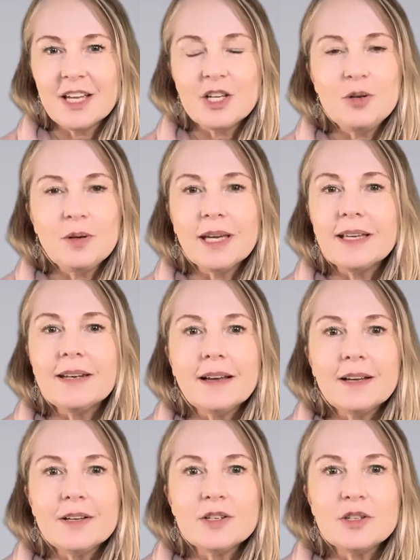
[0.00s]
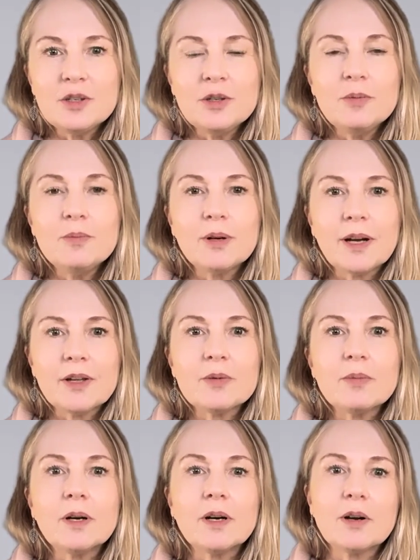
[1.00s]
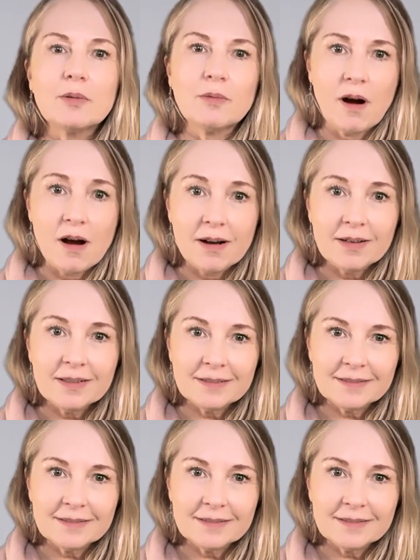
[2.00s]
You cannot do breath work wrong